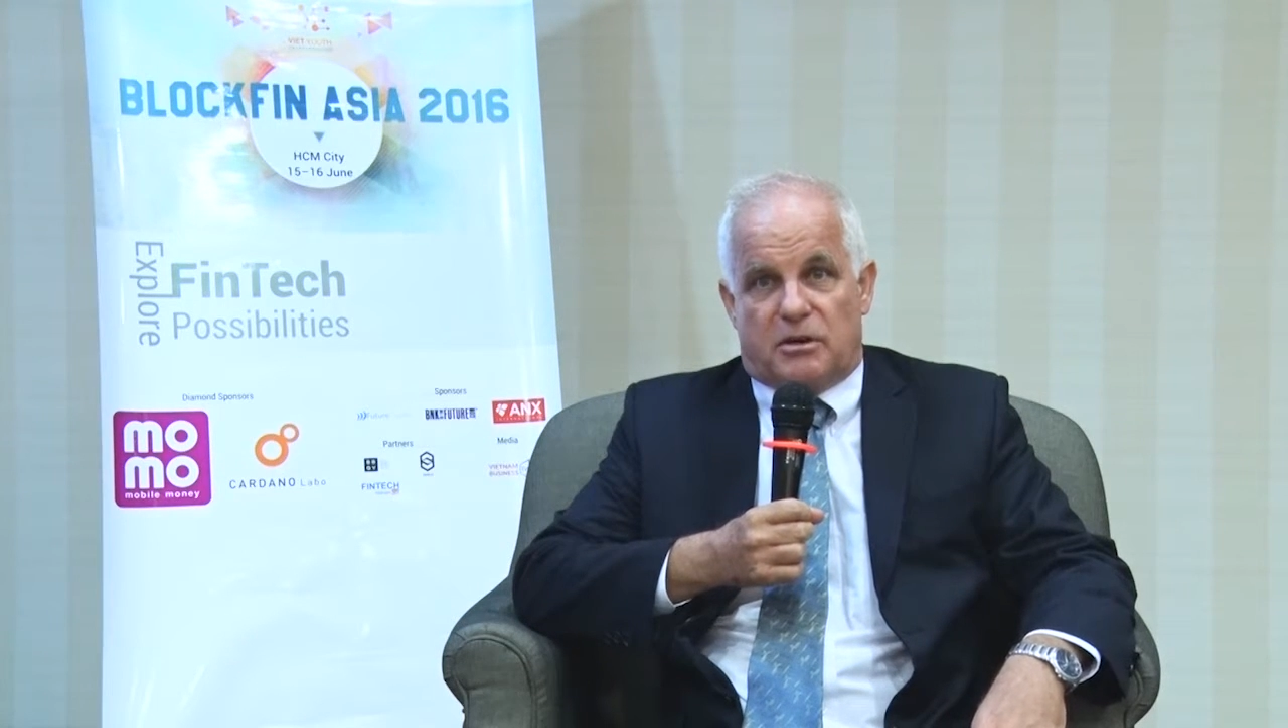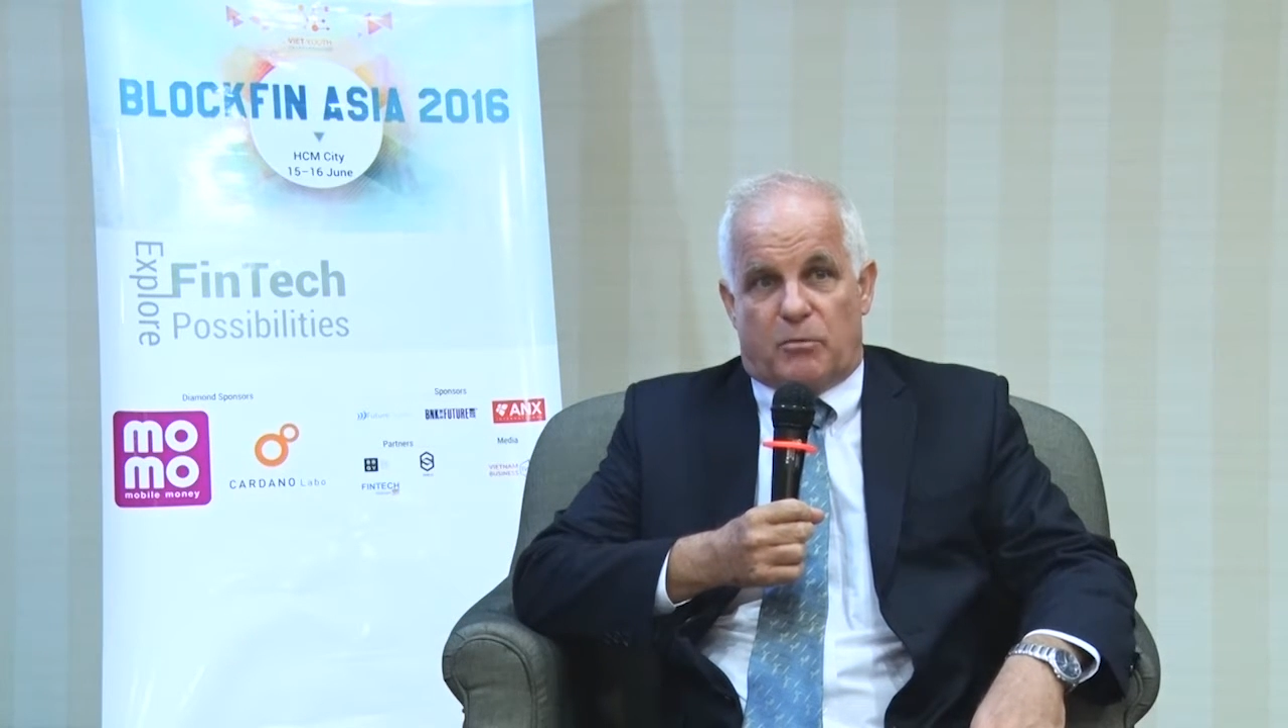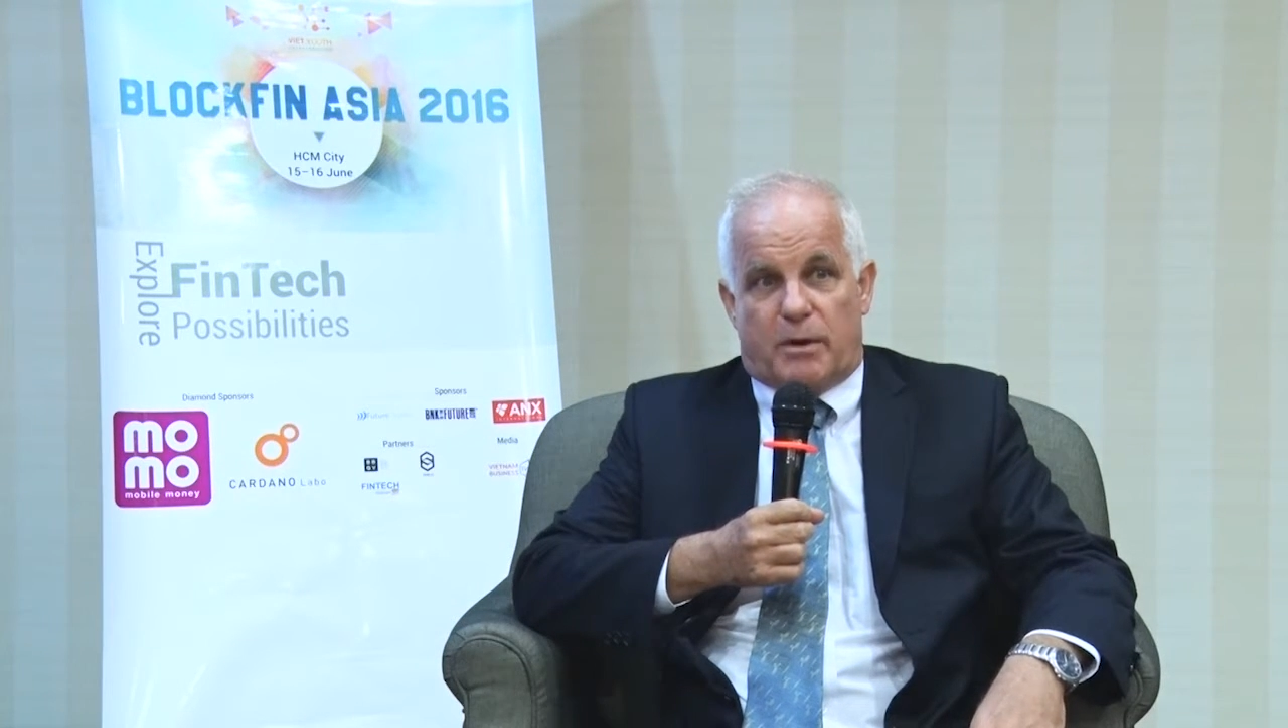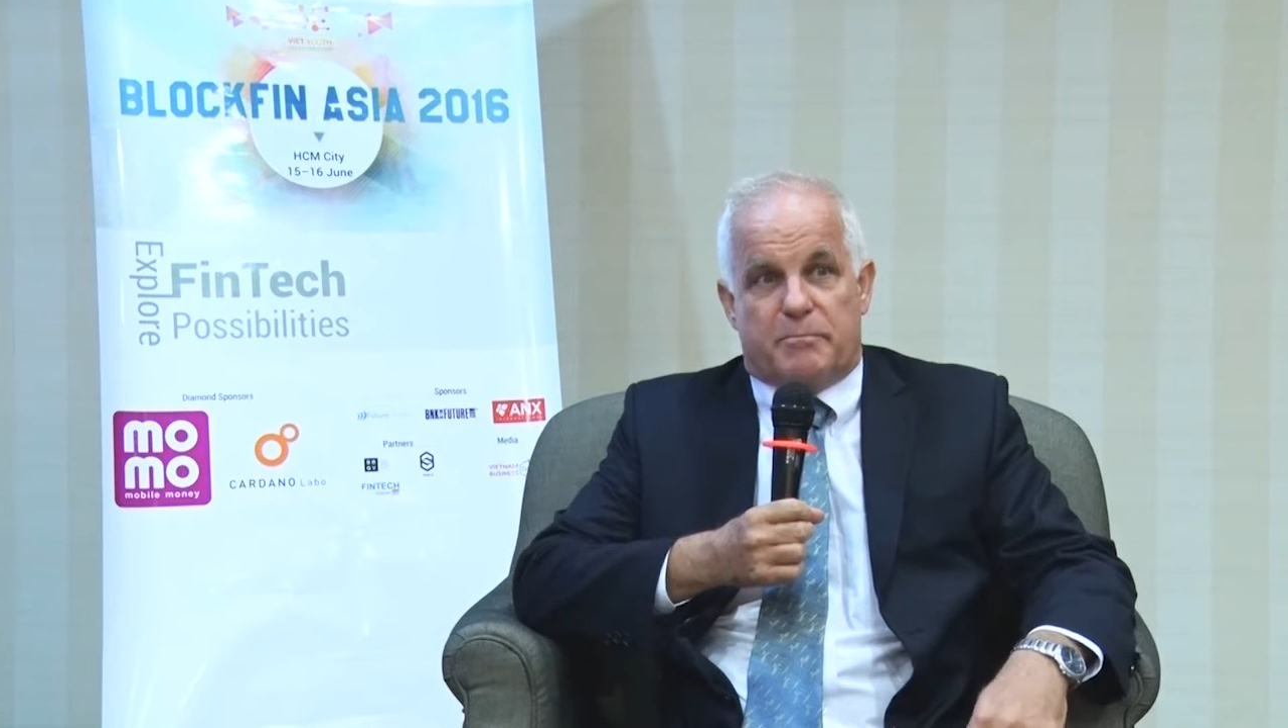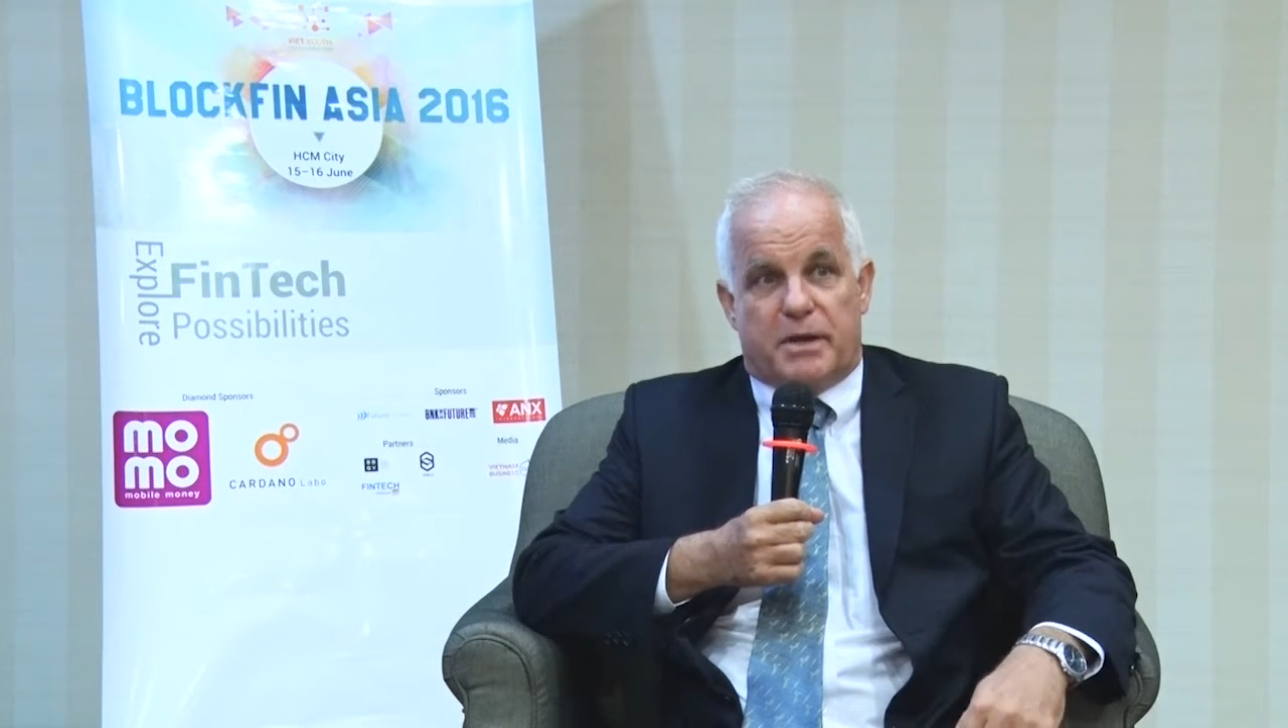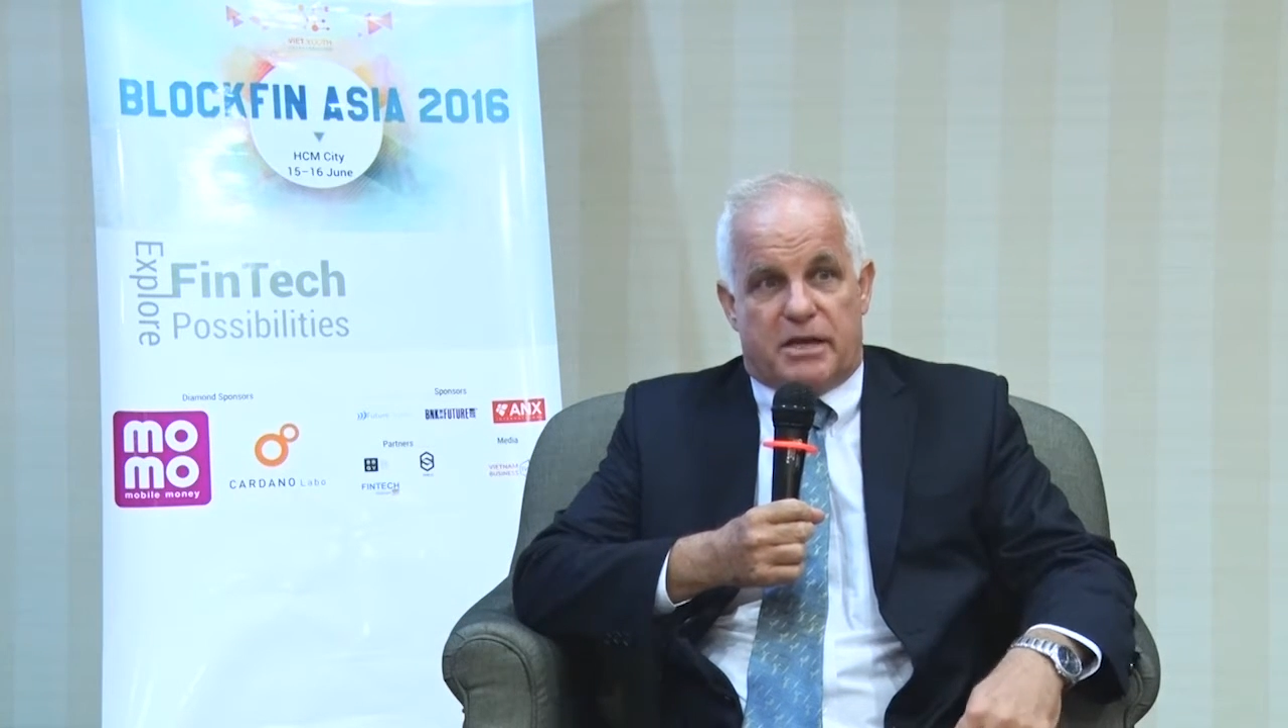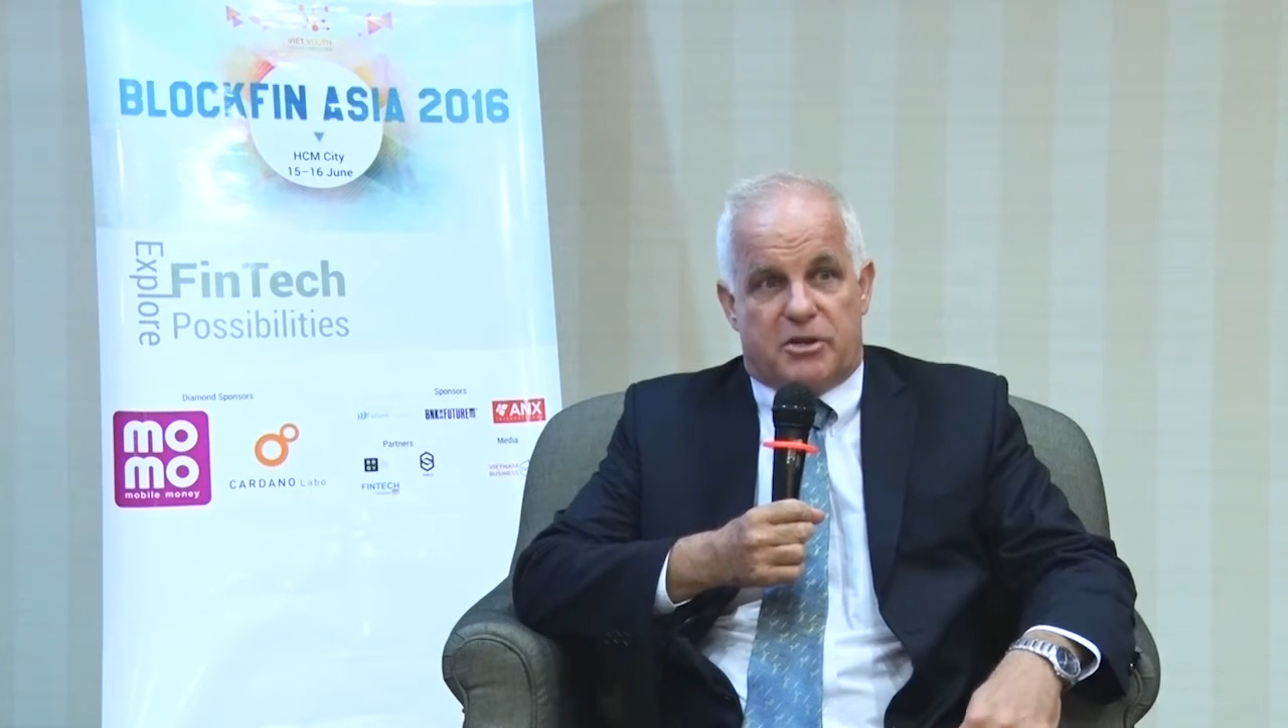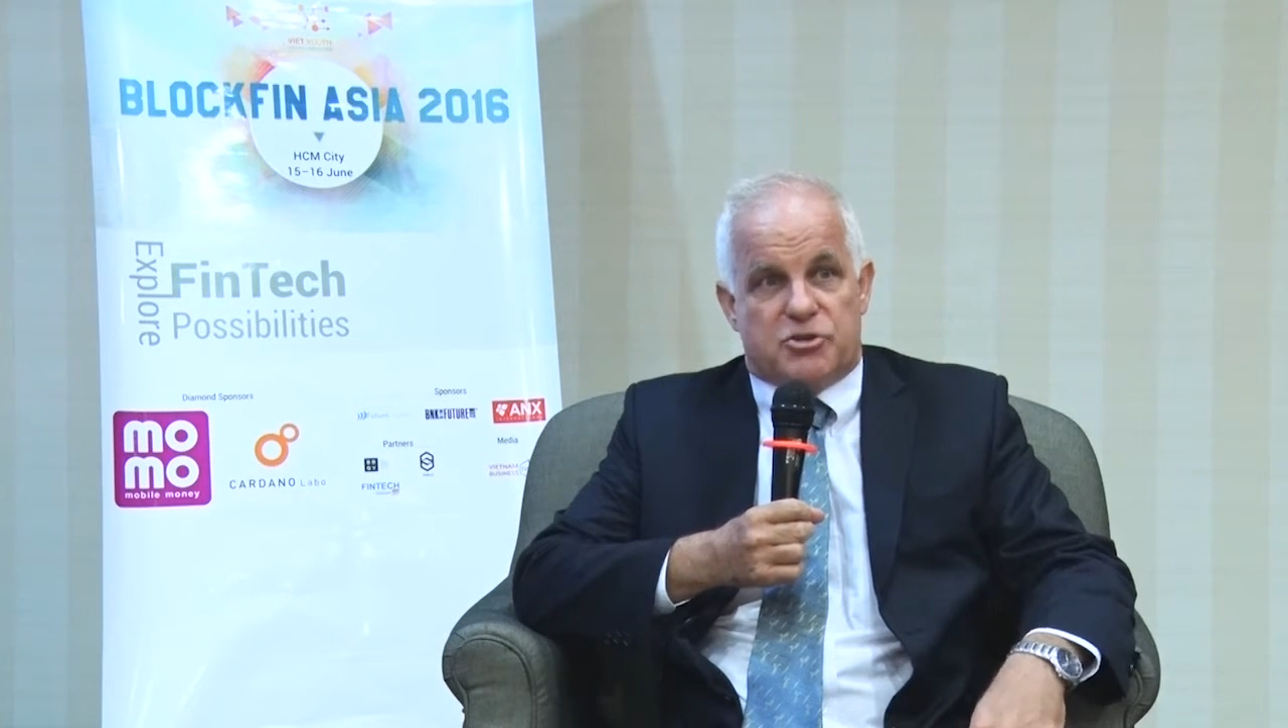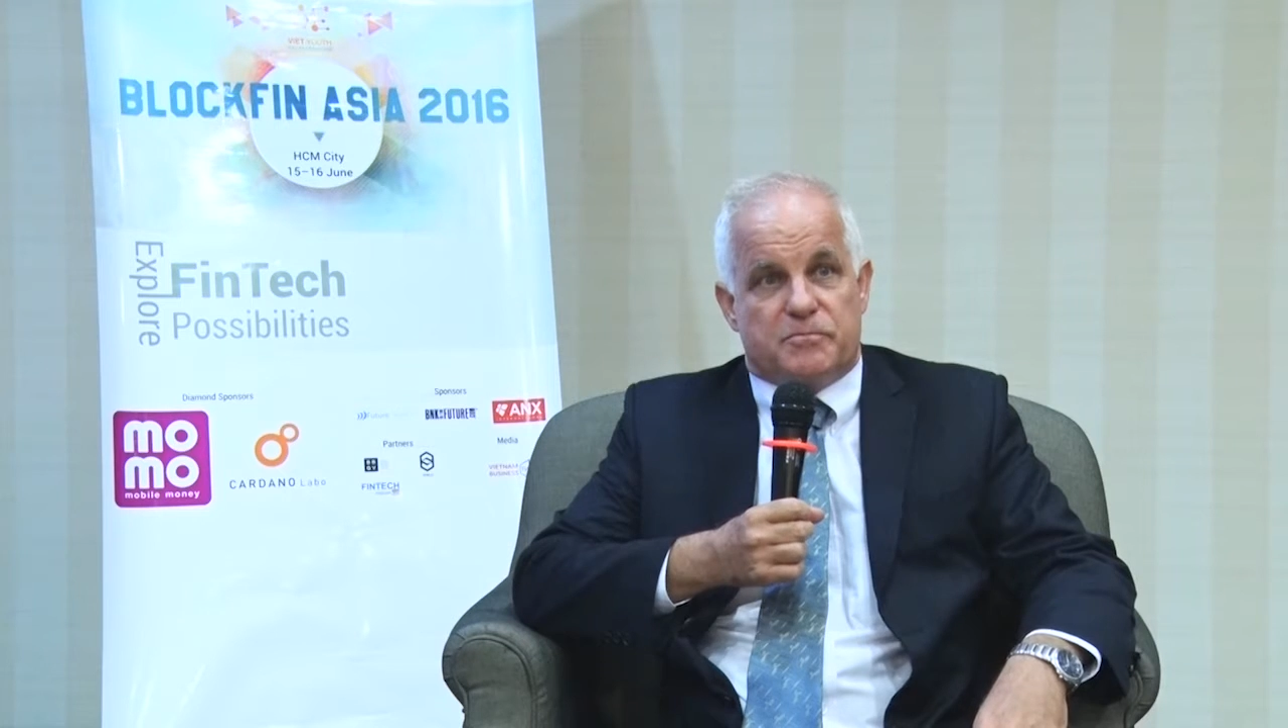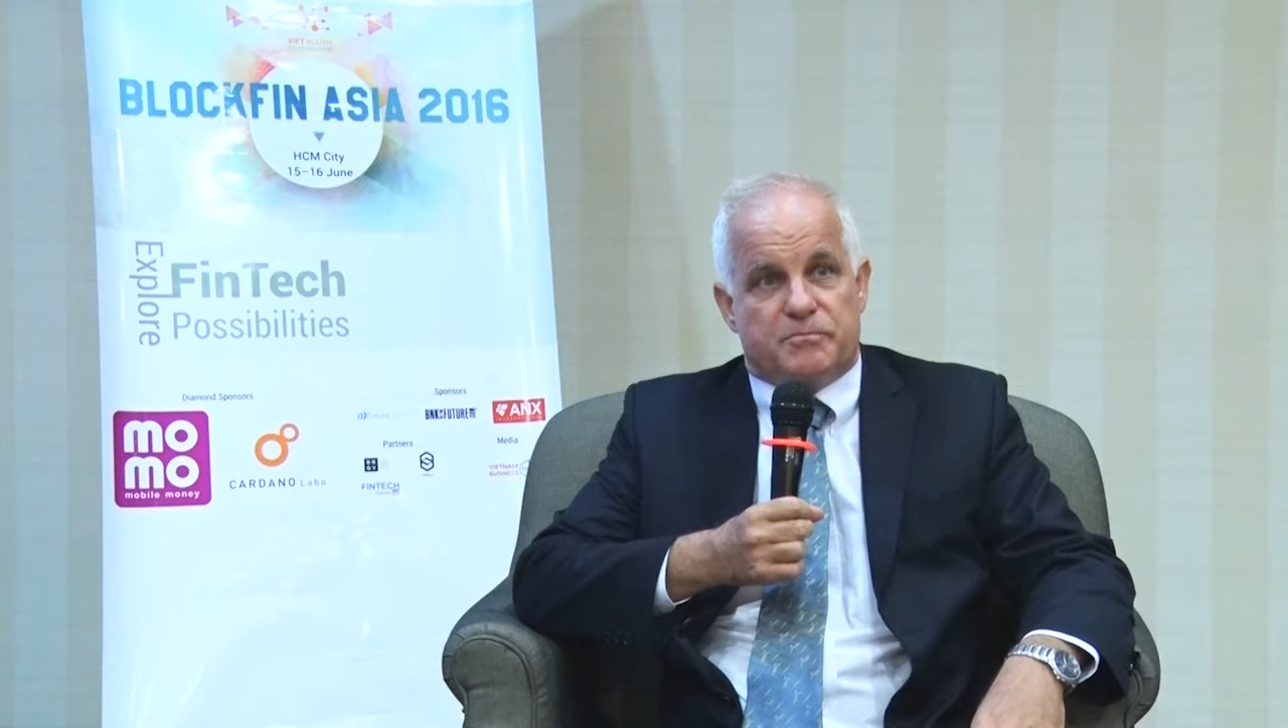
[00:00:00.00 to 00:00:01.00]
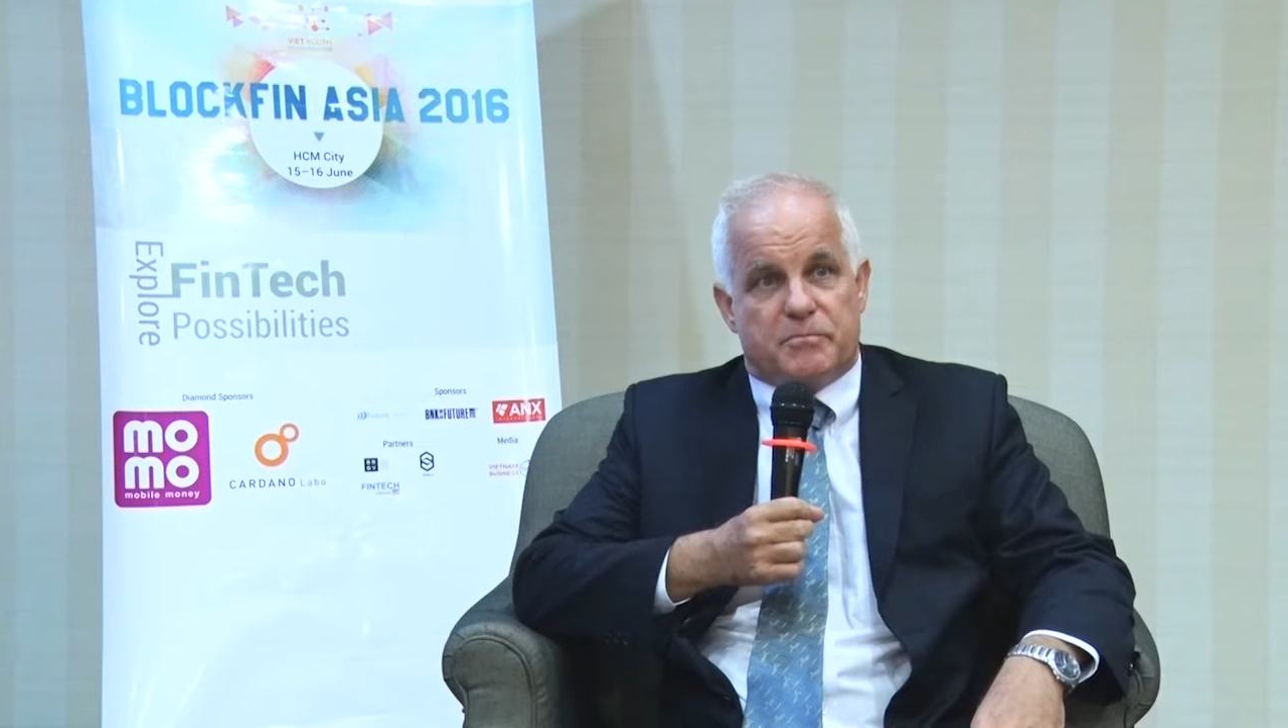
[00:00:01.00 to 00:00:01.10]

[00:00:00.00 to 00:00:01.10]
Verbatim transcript: webpage.